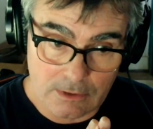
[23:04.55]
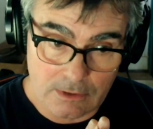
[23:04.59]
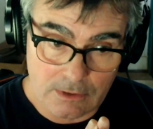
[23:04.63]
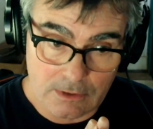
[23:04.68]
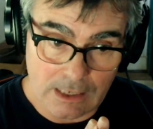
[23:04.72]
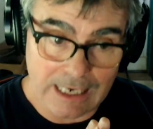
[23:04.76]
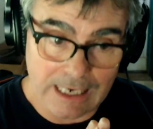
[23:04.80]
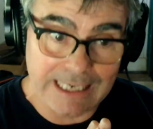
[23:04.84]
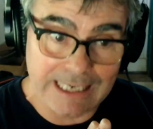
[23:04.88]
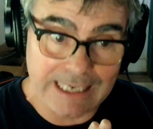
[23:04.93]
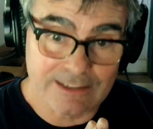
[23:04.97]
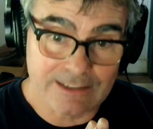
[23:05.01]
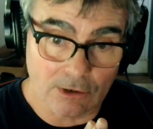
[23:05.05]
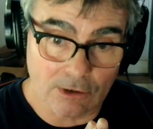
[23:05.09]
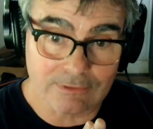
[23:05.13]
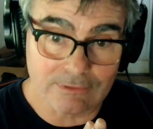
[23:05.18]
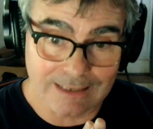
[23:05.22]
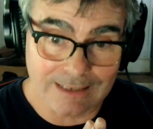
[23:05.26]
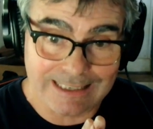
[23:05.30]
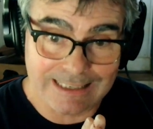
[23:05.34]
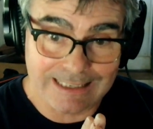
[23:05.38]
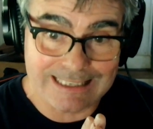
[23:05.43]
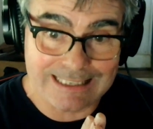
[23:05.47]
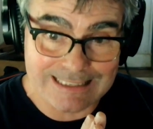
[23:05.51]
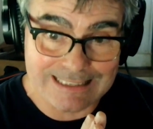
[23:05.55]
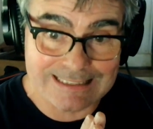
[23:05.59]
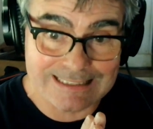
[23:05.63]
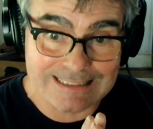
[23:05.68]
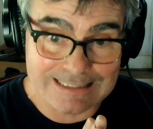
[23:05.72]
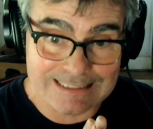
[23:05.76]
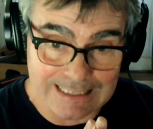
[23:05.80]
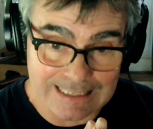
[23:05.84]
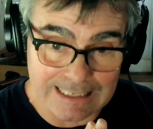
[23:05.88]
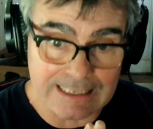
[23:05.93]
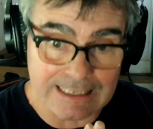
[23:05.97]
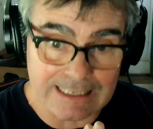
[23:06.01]
I don't like his
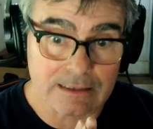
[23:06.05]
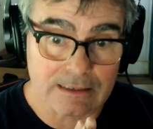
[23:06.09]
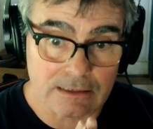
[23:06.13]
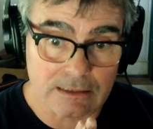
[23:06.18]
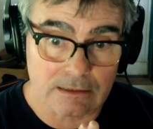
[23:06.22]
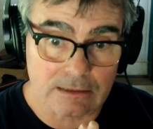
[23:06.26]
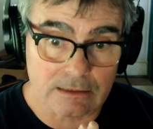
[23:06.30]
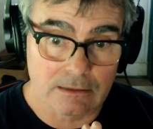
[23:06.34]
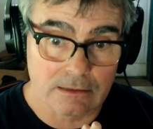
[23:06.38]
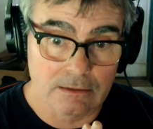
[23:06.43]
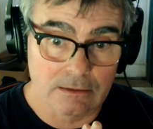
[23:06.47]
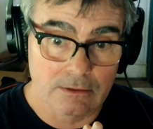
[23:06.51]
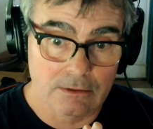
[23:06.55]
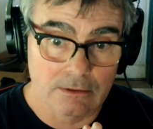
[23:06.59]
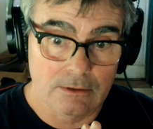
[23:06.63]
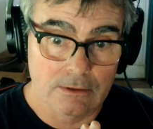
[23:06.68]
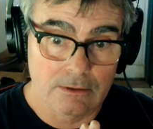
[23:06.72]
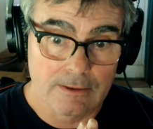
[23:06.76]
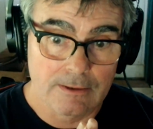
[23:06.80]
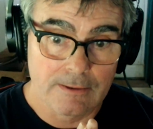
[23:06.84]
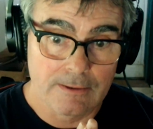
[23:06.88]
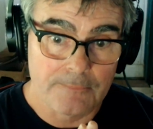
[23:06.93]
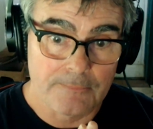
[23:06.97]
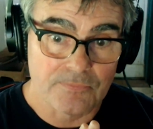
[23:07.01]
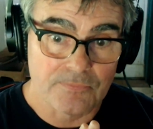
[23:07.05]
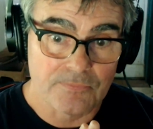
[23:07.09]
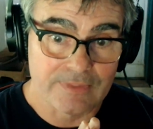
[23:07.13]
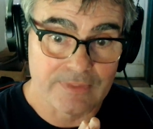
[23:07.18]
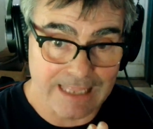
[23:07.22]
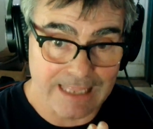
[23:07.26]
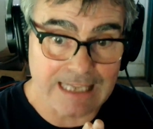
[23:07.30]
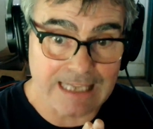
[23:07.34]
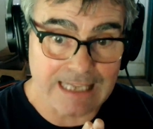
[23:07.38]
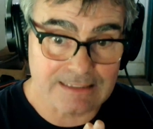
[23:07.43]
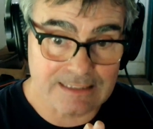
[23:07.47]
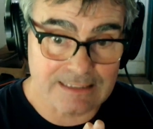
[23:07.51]
stink.
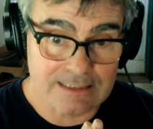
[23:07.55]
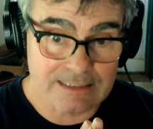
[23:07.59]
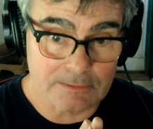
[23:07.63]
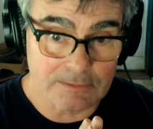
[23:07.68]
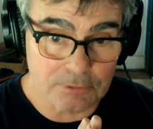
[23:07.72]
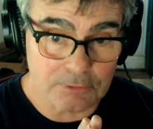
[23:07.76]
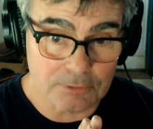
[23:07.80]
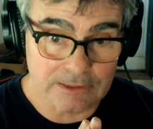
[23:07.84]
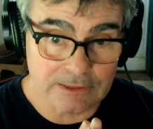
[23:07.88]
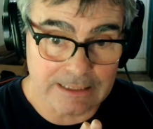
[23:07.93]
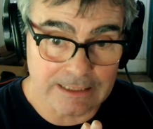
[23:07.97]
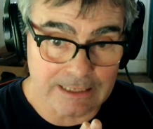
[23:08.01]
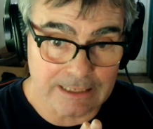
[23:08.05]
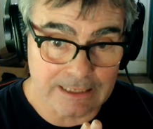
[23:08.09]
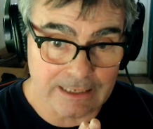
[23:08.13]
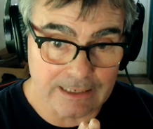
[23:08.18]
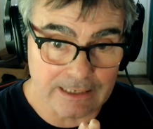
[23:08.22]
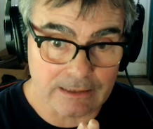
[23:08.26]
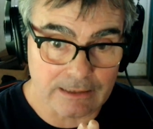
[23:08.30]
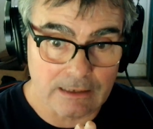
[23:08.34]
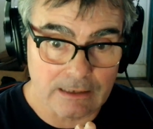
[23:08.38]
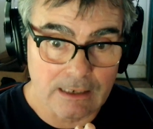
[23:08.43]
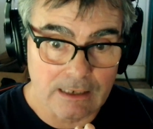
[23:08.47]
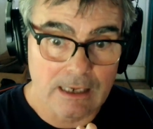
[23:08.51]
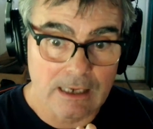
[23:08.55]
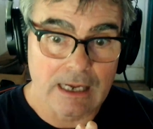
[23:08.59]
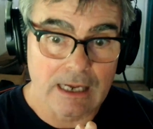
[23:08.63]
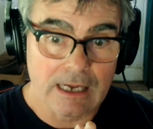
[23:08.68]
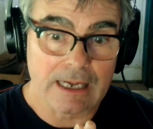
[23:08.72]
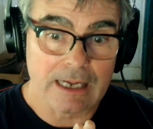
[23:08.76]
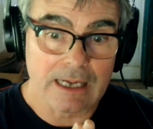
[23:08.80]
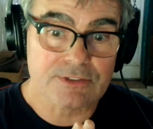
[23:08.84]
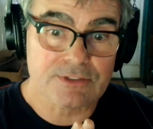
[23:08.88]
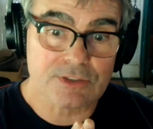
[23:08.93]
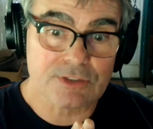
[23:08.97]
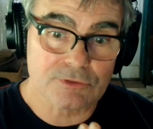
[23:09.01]
That's depleting.
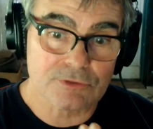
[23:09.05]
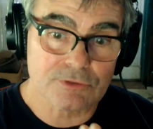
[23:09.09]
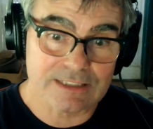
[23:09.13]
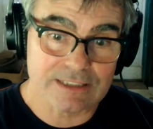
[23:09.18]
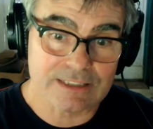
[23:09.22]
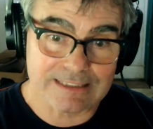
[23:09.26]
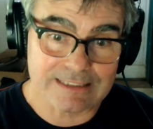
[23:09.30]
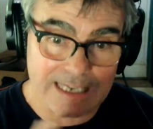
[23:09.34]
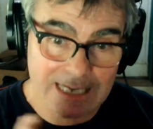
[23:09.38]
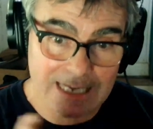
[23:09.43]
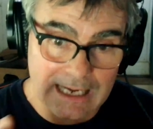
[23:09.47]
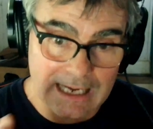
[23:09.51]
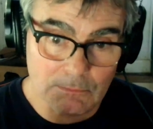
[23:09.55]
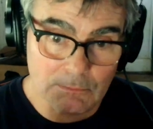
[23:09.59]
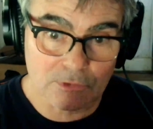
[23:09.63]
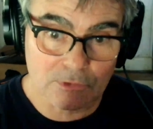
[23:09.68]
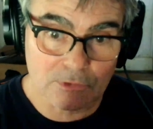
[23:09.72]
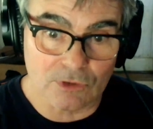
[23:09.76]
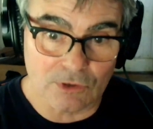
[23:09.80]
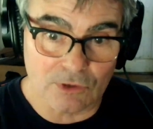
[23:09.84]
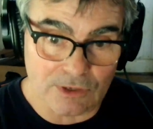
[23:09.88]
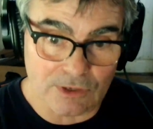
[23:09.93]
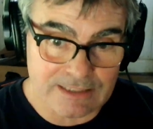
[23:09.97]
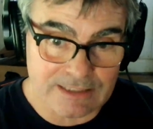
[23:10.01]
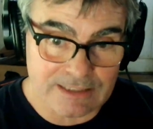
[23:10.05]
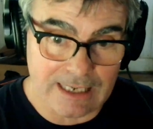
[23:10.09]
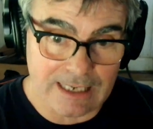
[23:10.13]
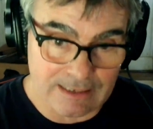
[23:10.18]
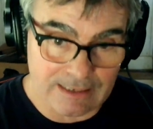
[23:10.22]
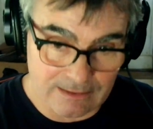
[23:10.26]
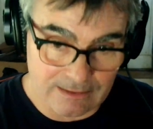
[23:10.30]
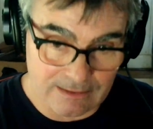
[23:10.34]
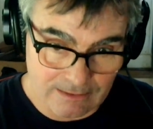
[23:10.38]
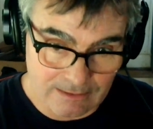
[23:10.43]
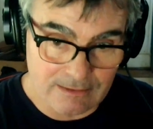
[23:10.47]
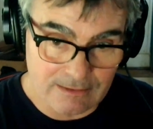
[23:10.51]
And so Sam looks at
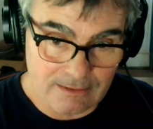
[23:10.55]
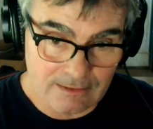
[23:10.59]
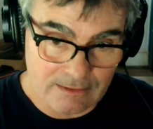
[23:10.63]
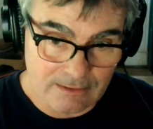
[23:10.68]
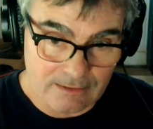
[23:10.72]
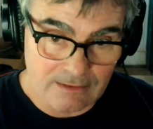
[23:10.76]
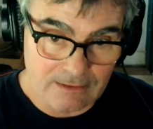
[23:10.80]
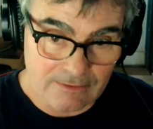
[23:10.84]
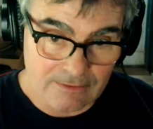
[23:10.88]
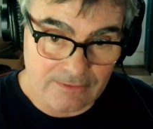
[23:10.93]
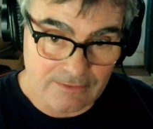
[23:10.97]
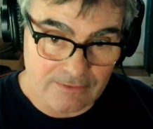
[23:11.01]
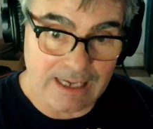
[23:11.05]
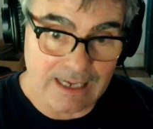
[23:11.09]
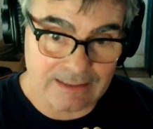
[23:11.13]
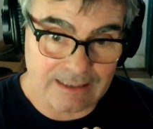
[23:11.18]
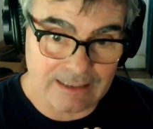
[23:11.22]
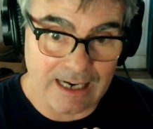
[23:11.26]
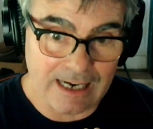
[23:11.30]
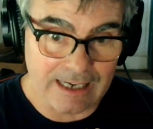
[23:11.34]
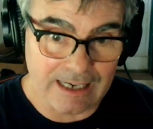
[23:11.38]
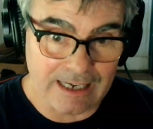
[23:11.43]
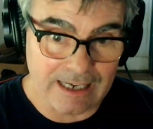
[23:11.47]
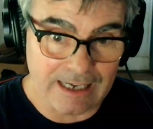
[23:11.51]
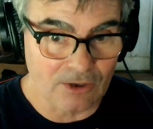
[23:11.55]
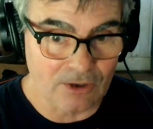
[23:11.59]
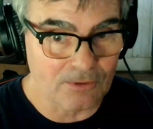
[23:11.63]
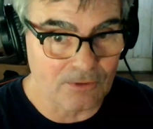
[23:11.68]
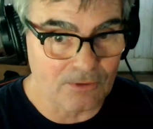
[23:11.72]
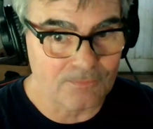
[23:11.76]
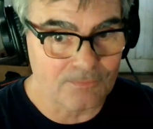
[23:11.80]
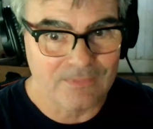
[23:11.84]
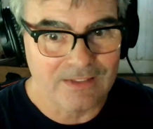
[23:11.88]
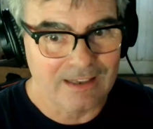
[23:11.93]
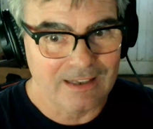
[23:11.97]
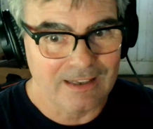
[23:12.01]
that guy and go,
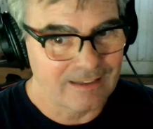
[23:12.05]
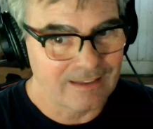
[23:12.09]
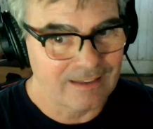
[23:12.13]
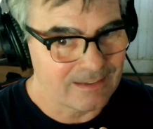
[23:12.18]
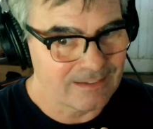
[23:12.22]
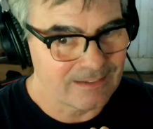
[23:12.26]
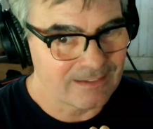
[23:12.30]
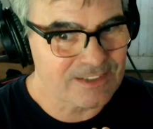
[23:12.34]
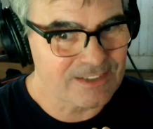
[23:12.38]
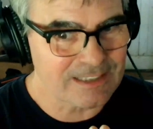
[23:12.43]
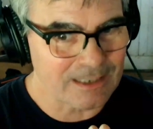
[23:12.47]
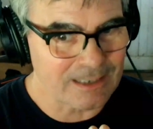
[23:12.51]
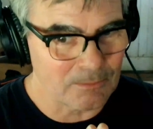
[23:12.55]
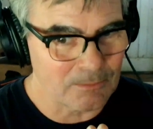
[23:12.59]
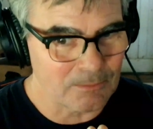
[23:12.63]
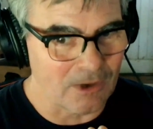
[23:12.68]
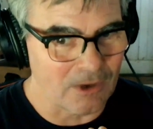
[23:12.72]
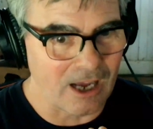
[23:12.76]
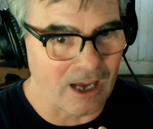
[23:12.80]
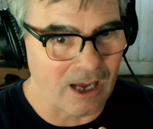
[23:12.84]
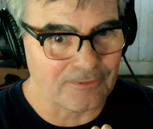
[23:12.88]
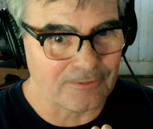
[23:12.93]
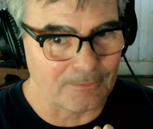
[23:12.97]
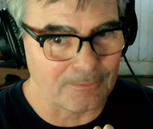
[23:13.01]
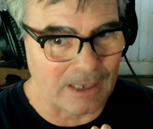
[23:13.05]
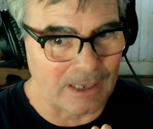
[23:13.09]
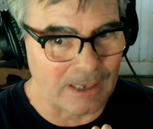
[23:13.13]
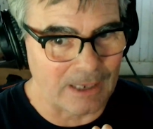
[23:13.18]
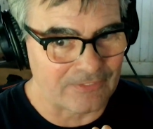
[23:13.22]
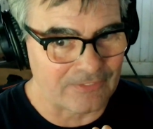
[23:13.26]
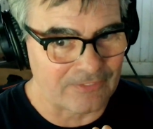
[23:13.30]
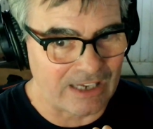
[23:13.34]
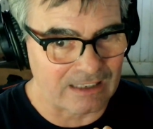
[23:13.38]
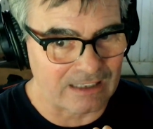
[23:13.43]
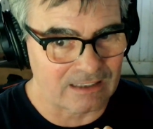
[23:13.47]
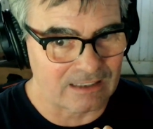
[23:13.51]
there's something off about
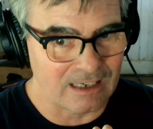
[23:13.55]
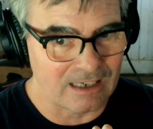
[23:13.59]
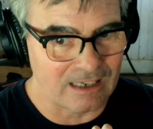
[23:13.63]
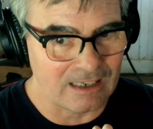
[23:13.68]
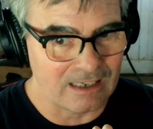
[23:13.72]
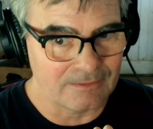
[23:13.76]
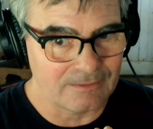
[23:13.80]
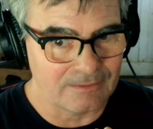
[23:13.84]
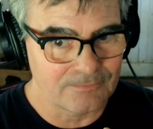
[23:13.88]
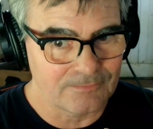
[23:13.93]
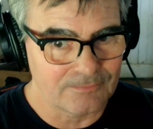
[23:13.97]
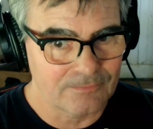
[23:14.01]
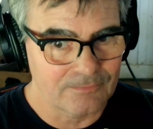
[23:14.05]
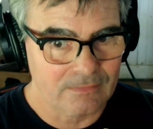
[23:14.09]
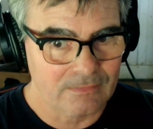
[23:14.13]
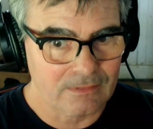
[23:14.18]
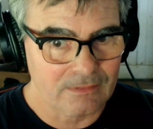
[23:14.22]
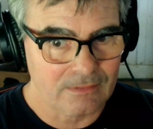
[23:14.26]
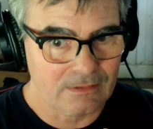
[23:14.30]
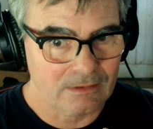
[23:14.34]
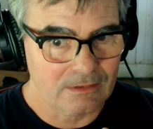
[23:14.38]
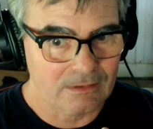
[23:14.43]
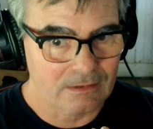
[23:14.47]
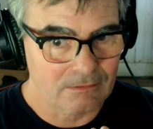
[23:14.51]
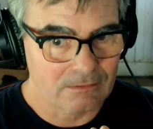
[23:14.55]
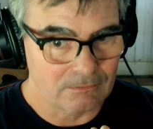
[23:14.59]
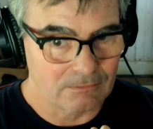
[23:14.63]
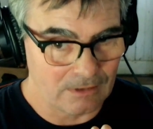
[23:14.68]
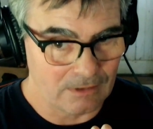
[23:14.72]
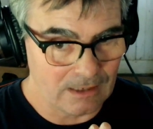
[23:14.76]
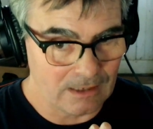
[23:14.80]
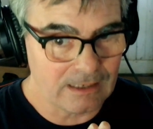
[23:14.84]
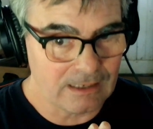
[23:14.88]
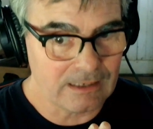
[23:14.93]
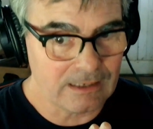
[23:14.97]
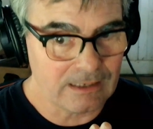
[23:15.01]
that guy,
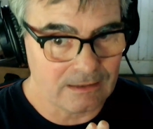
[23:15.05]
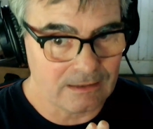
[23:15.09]
right?